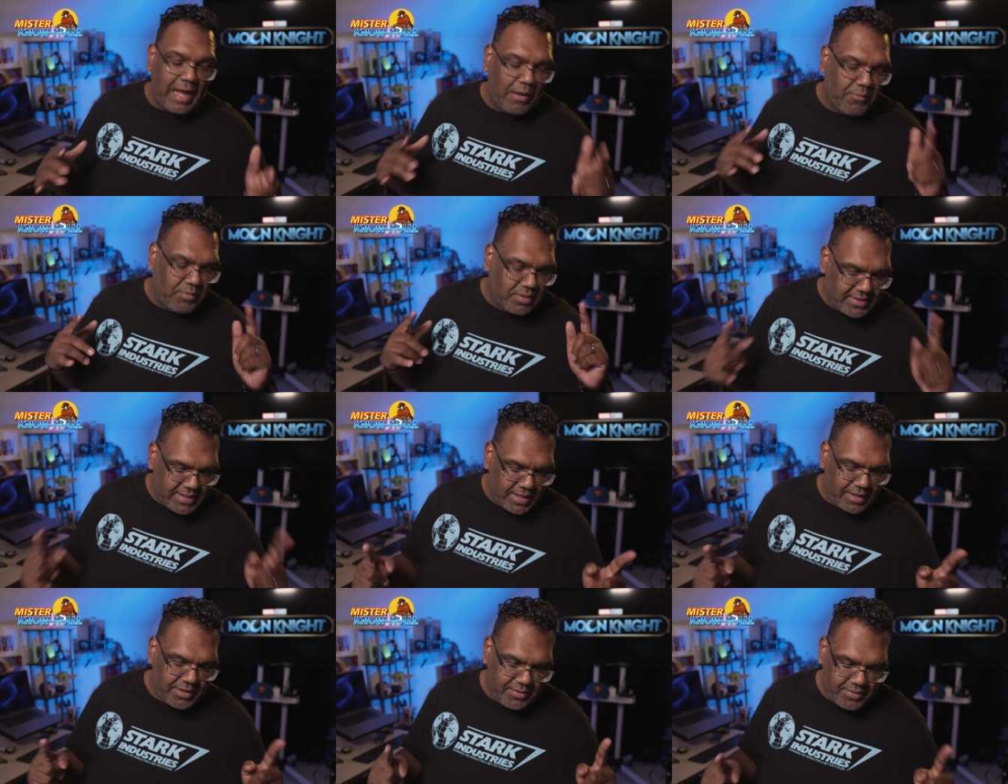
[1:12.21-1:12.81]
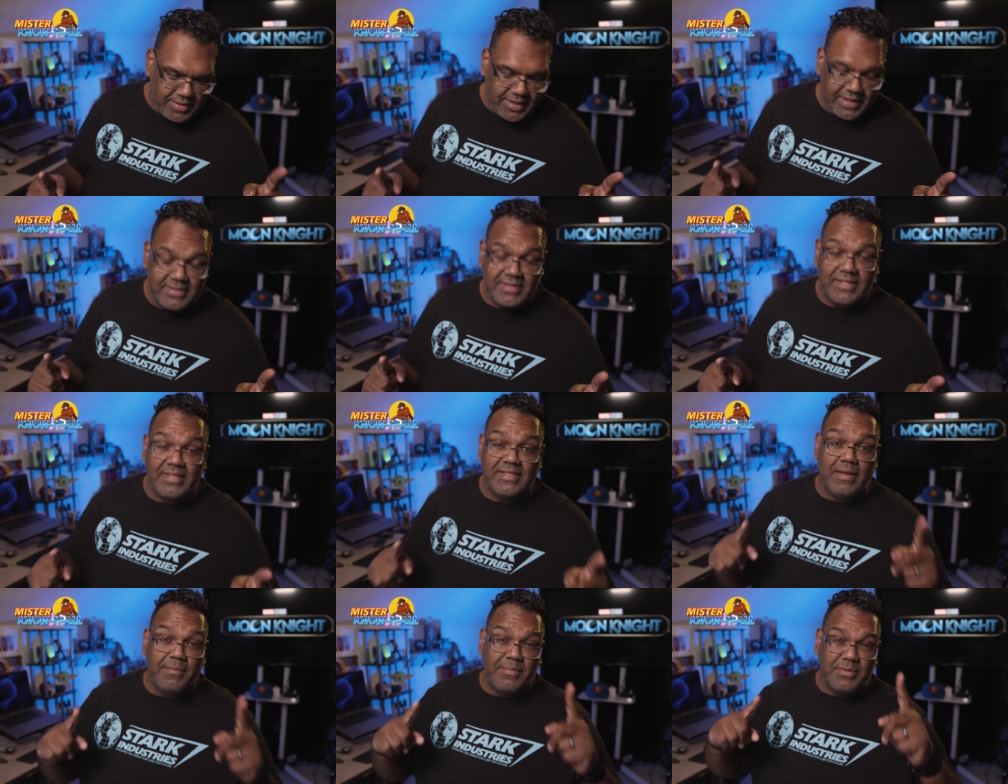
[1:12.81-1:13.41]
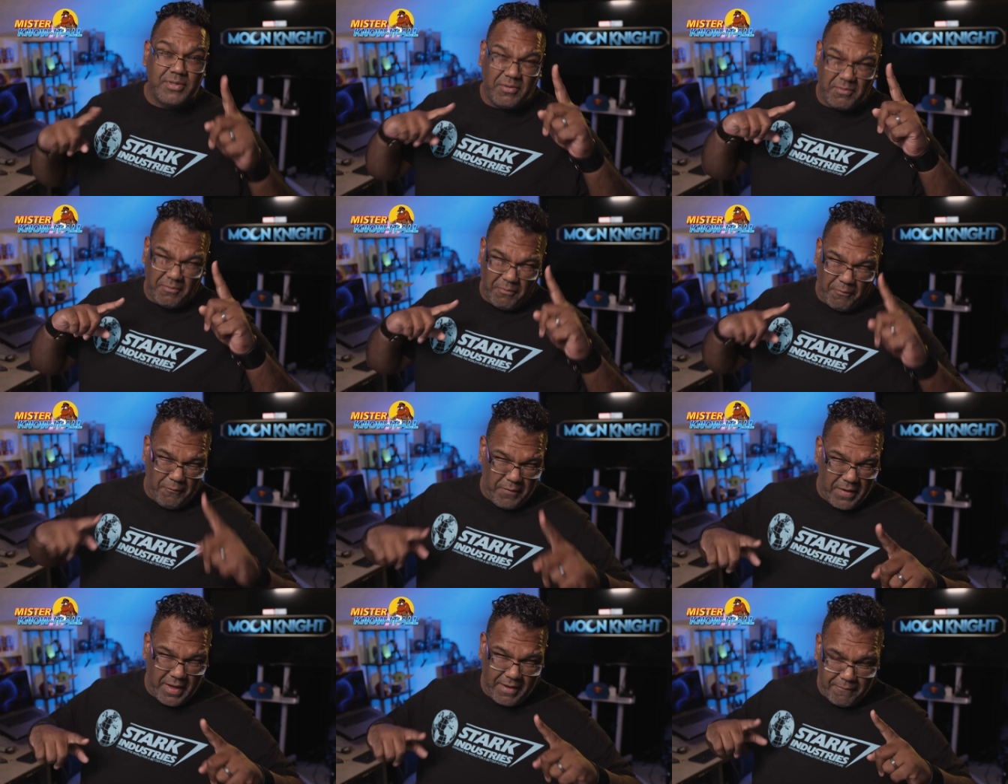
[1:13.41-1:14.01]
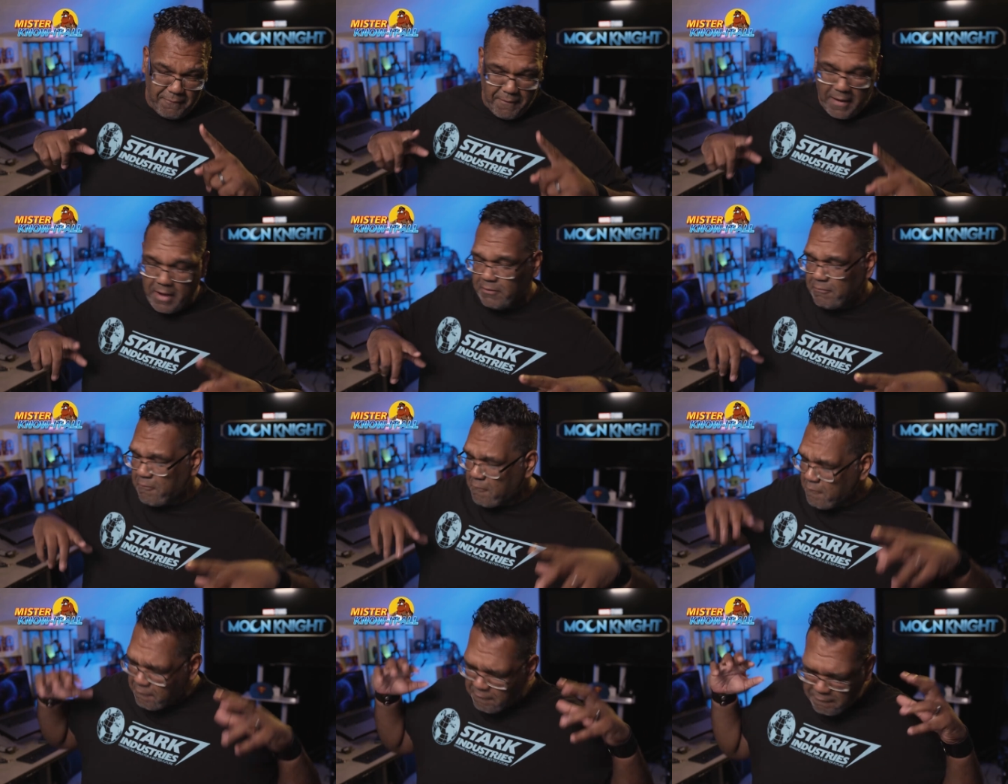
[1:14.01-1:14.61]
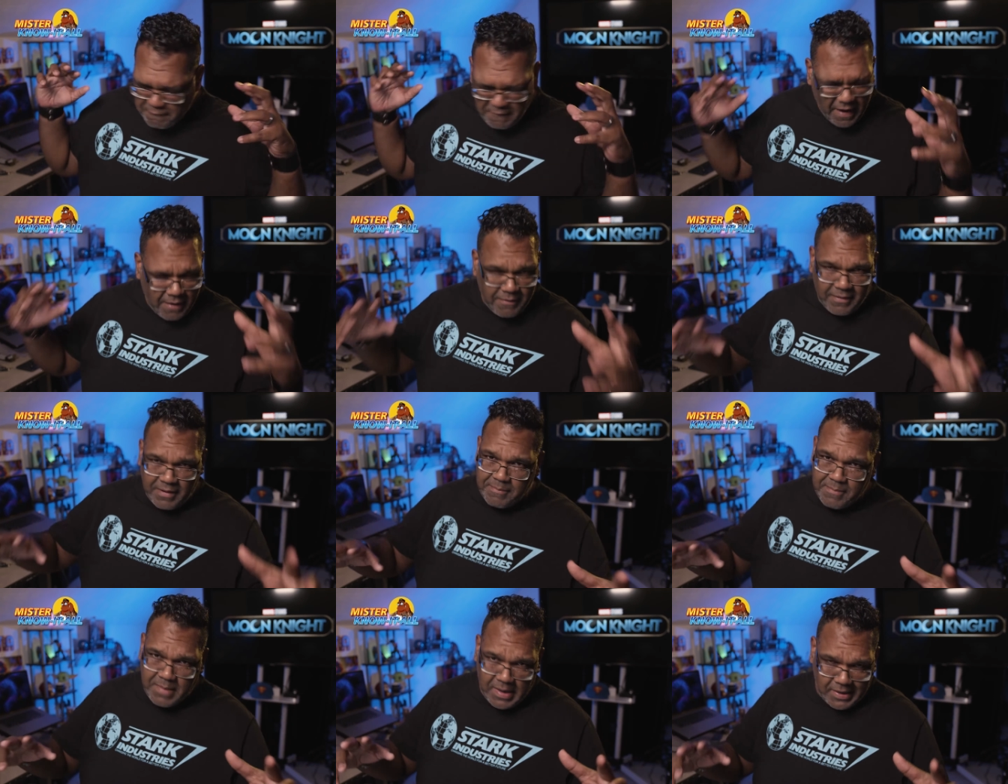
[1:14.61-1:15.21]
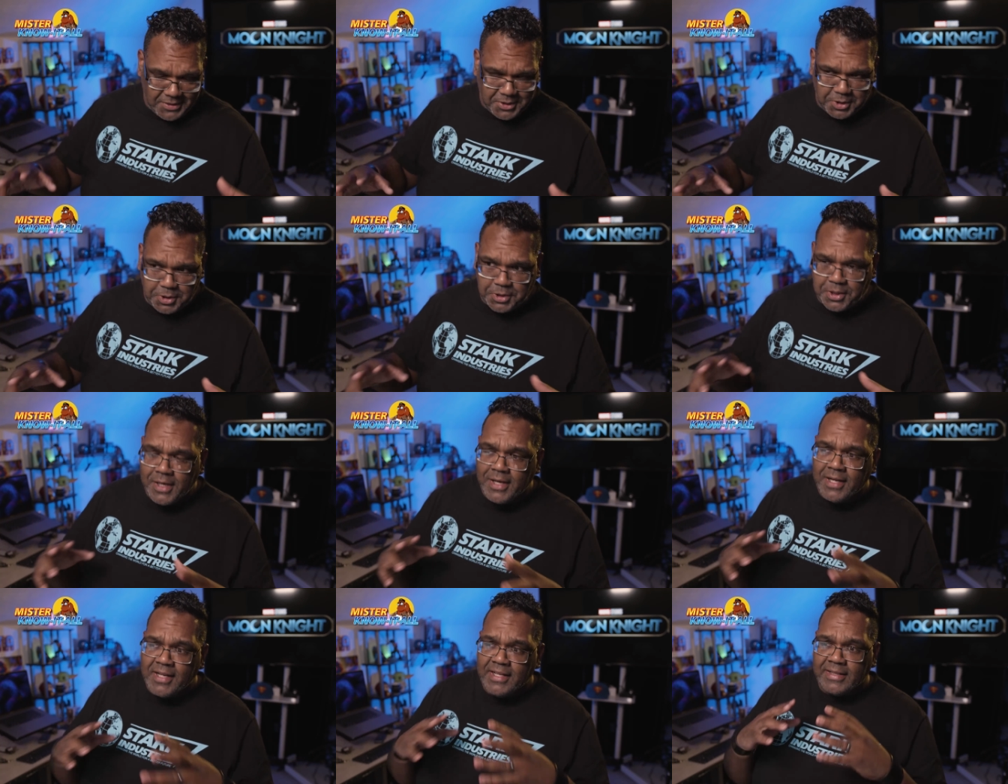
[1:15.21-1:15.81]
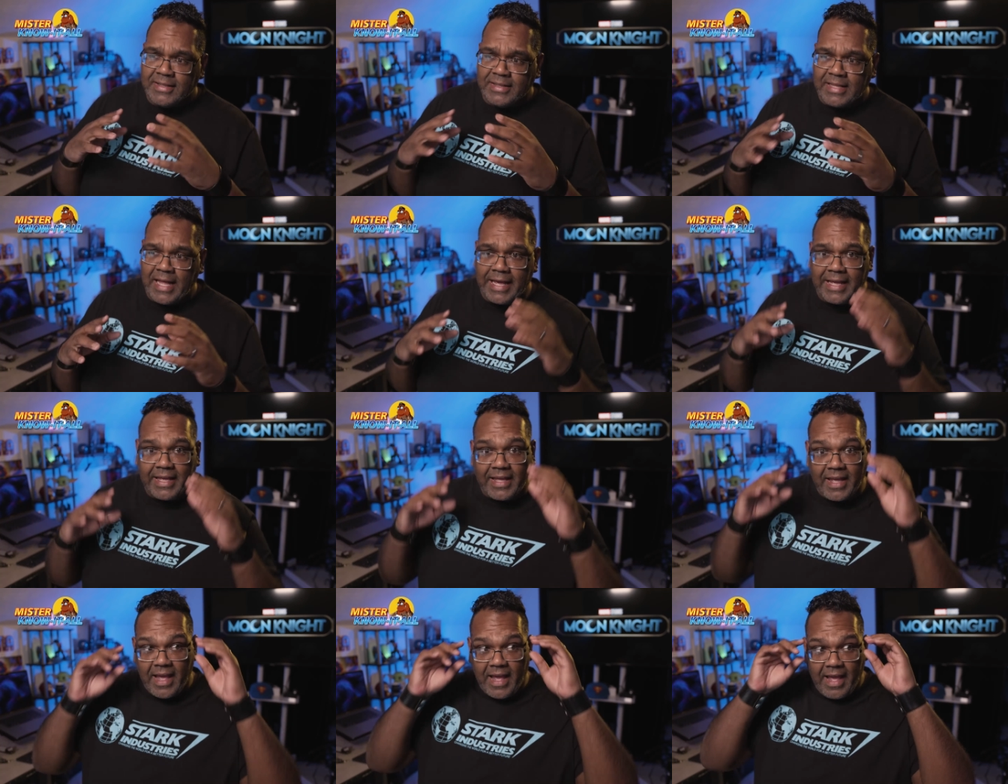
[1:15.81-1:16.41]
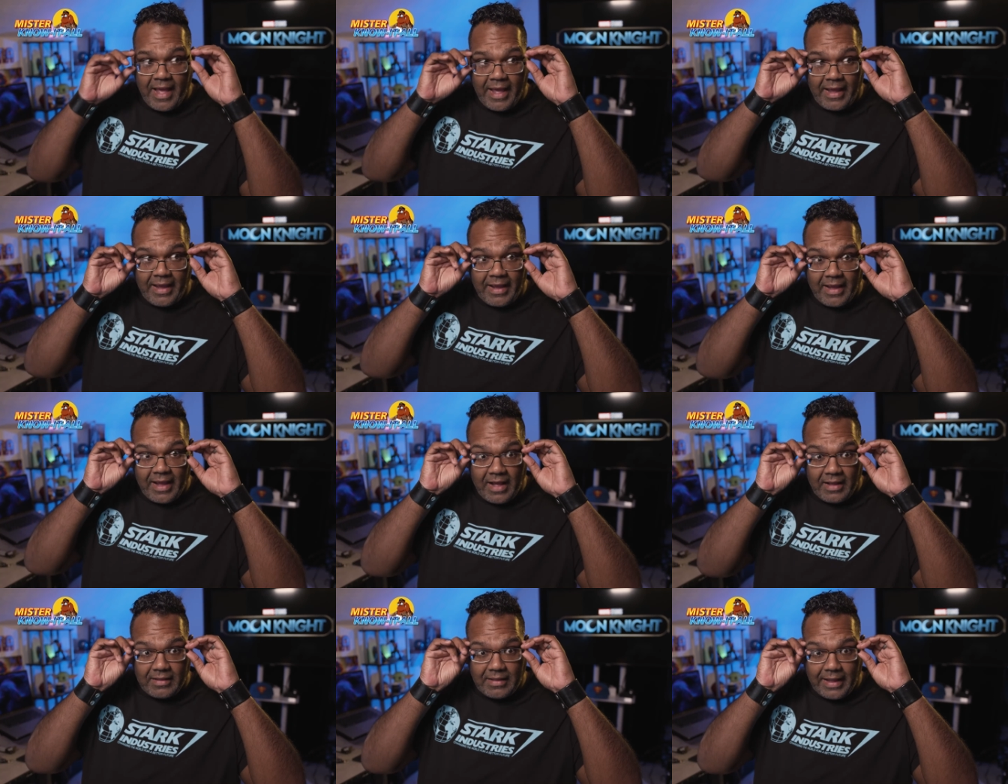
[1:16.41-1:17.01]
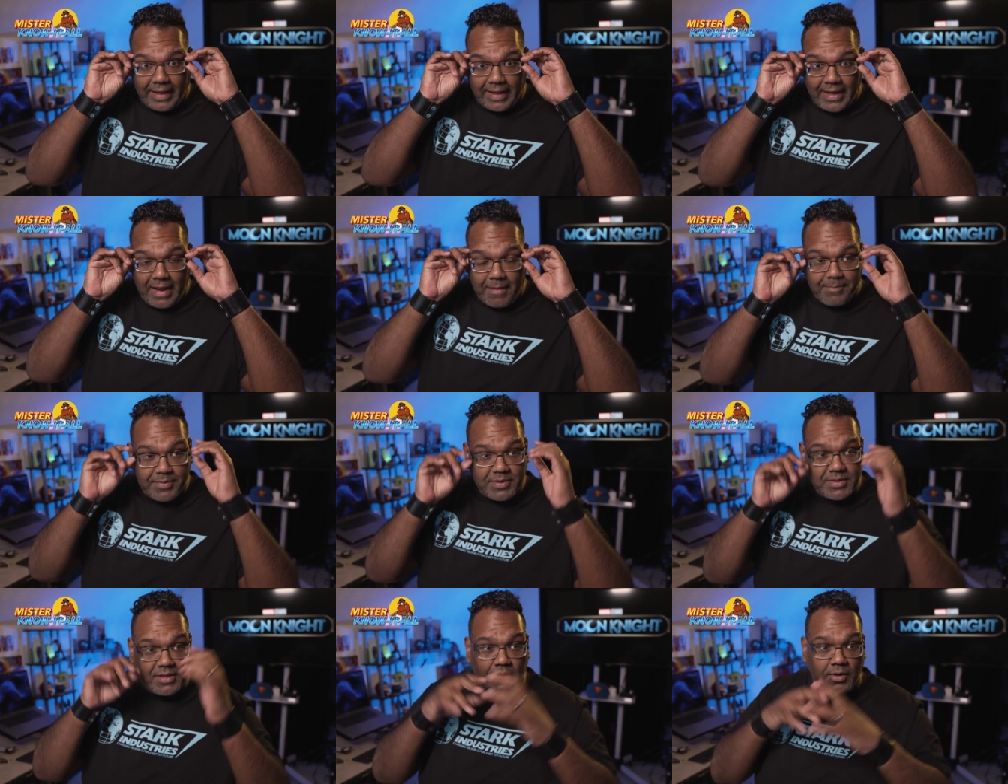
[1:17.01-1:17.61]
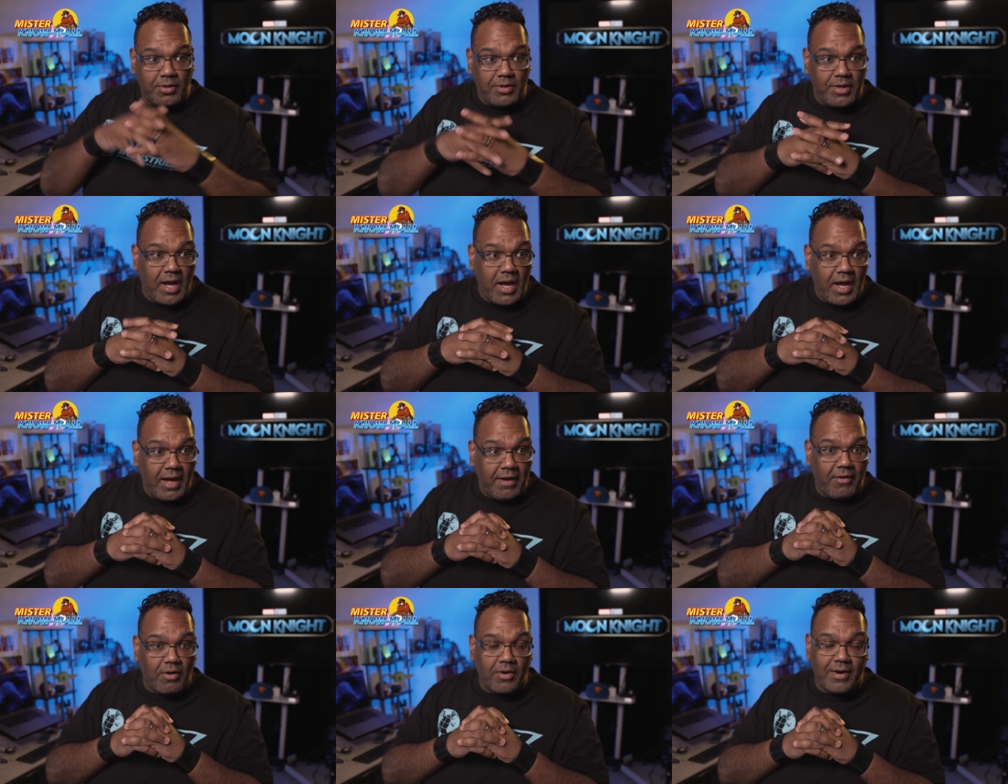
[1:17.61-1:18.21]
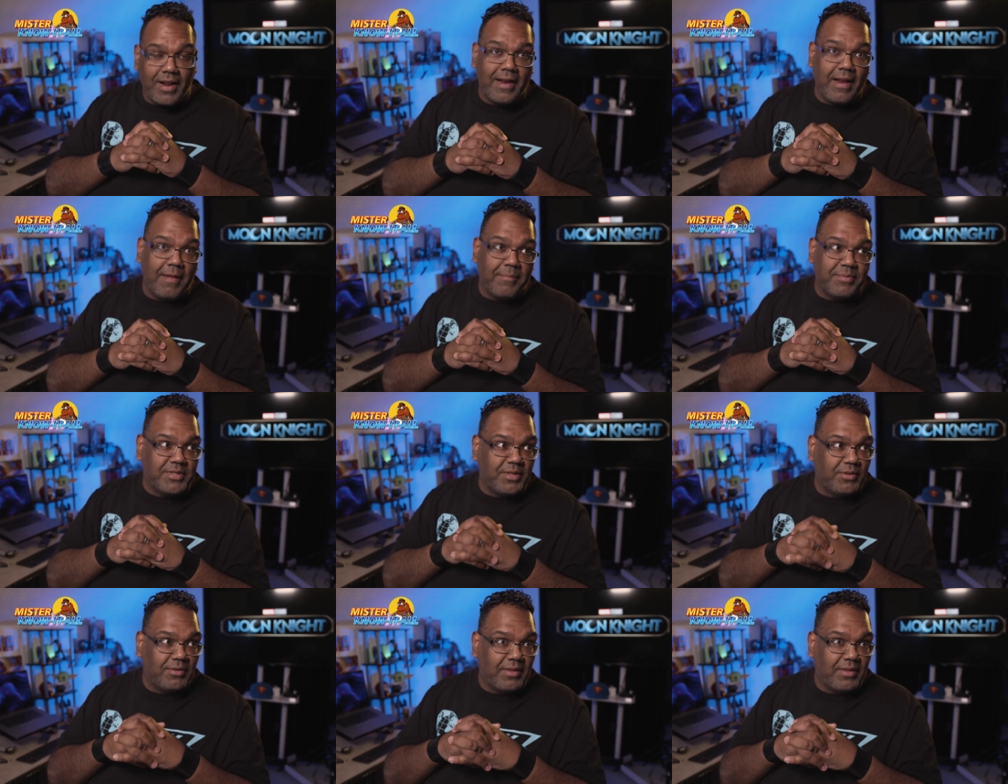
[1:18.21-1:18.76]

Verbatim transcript: I will tell you this: this episode felt very much like a like an Indiana